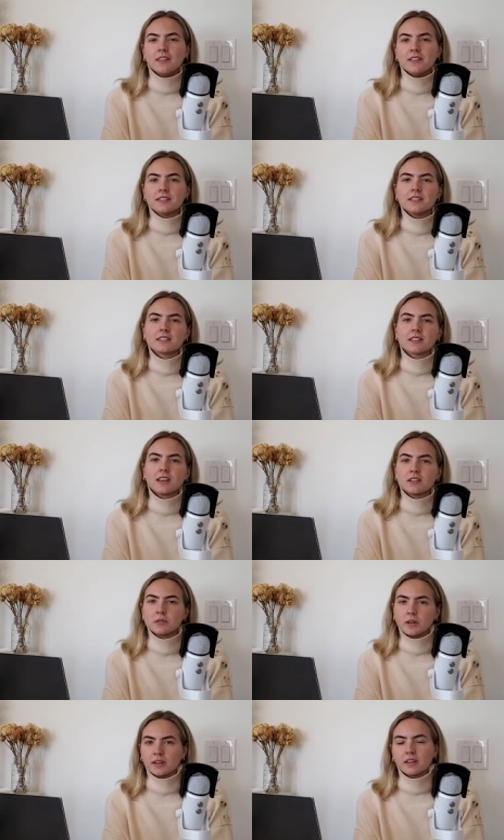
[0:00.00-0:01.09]
this is like,
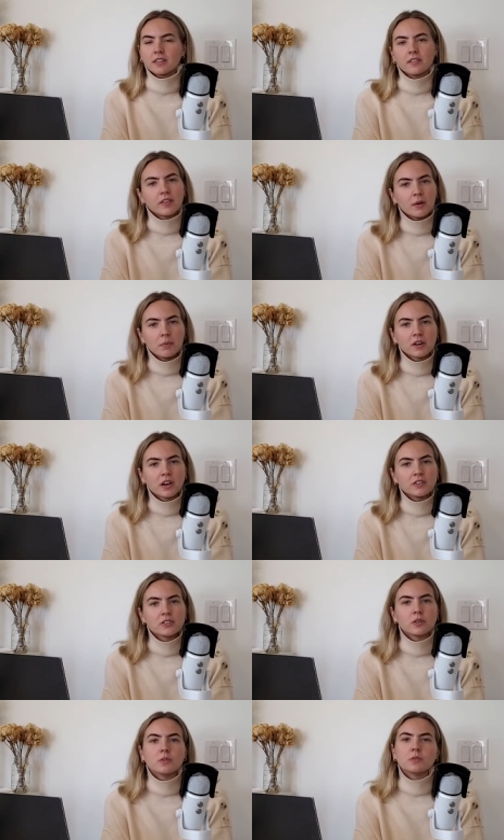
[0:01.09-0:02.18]
do I like the fabric I
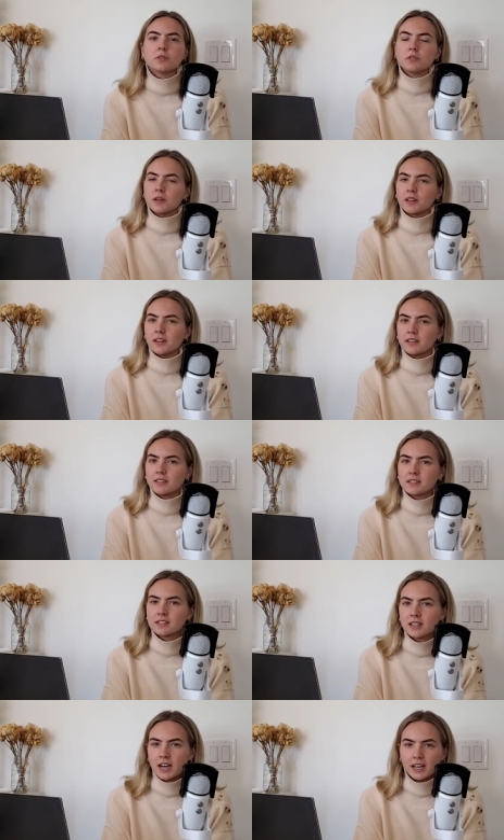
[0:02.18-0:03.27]
chose? Do I like the
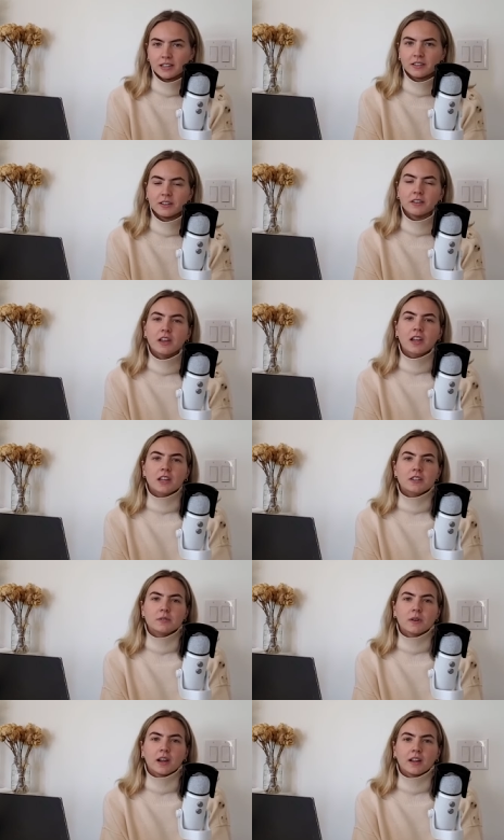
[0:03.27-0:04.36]
style?
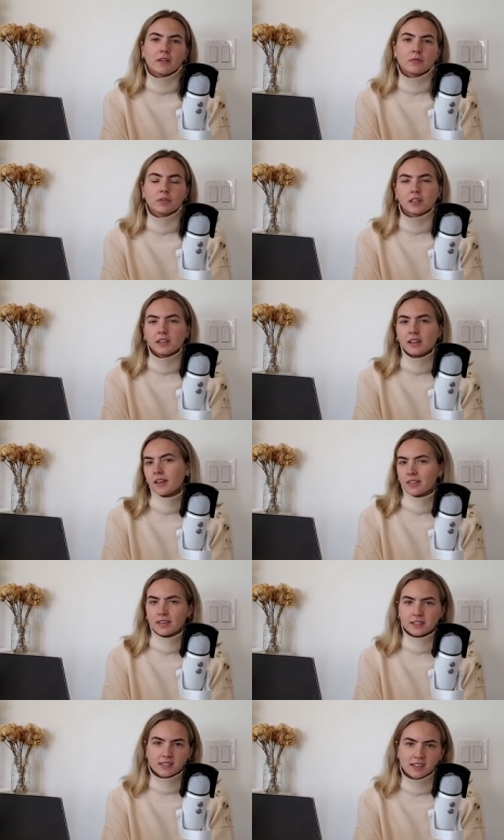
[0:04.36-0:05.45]
Do I really like
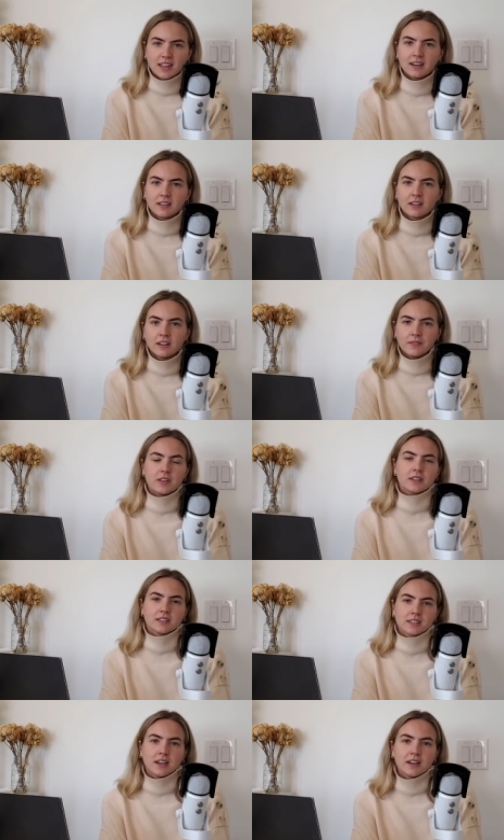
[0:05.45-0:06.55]
the aesthetic of the
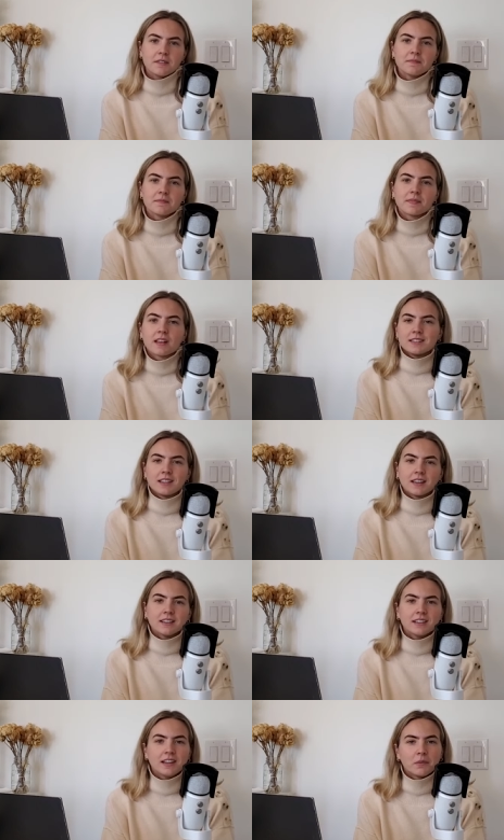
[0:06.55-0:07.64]
design?
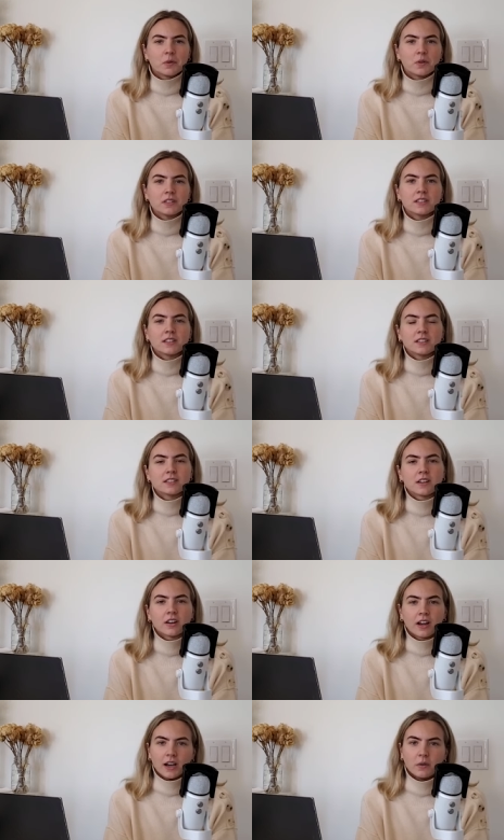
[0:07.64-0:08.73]
Secondly, I'm going to
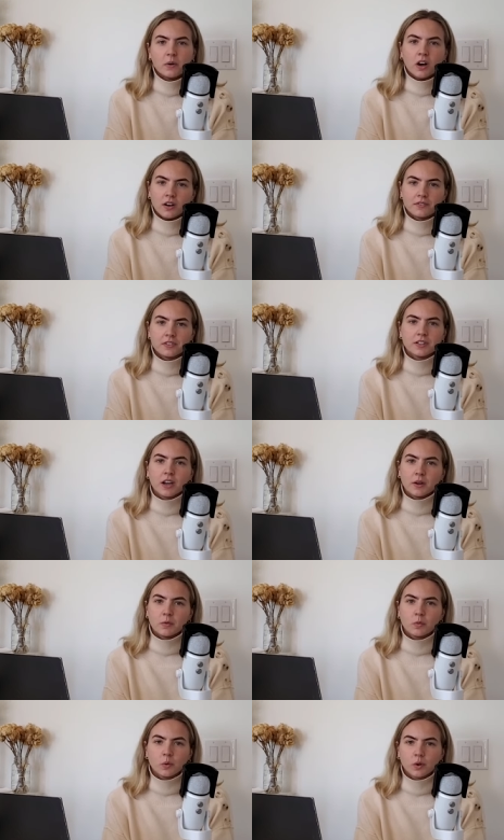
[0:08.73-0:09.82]
consider how often I
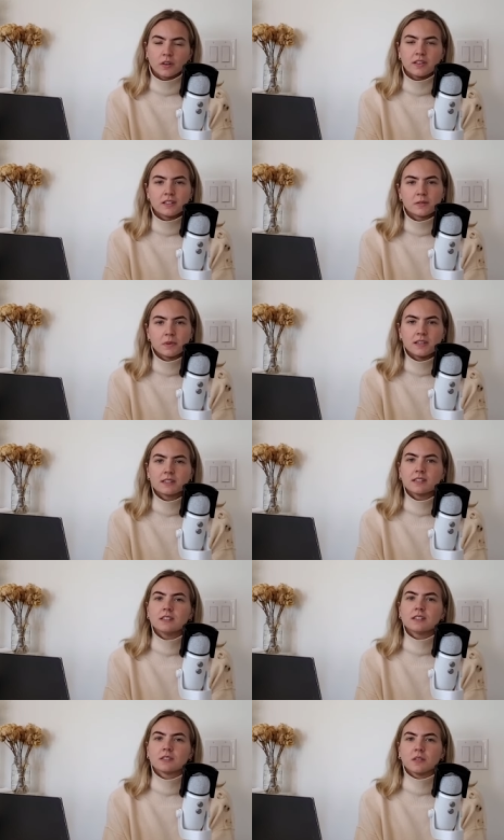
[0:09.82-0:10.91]
wore these
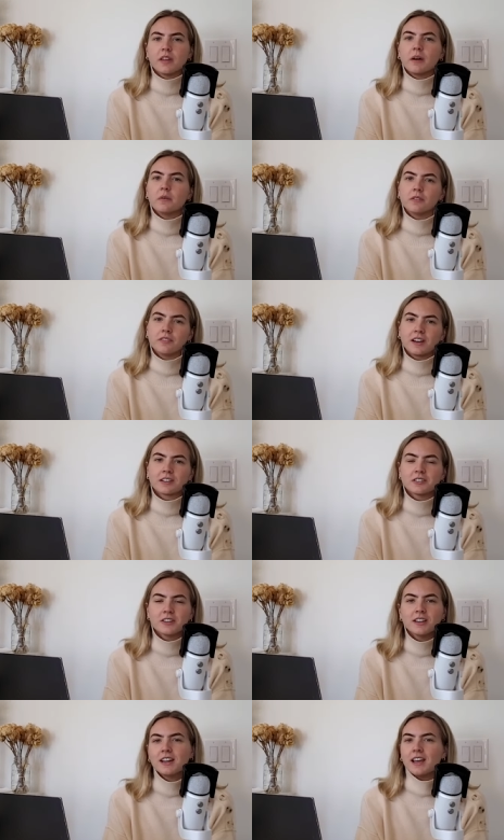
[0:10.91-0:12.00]
pieces, so that will factor
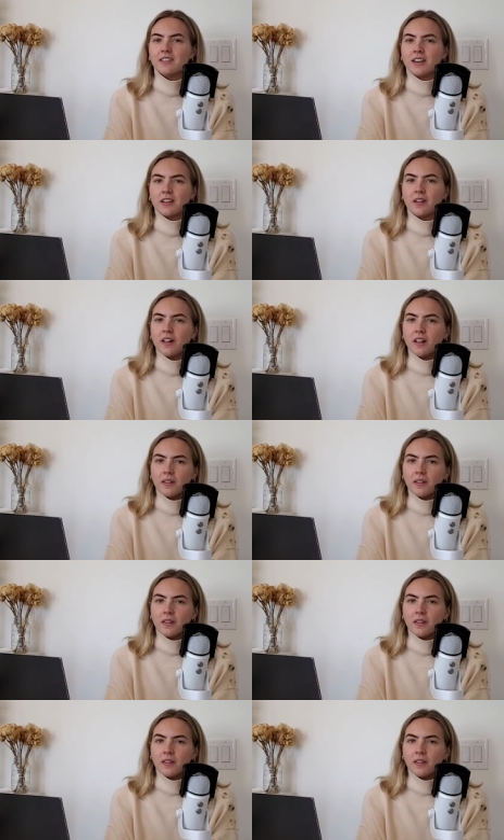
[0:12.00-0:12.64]
in. And then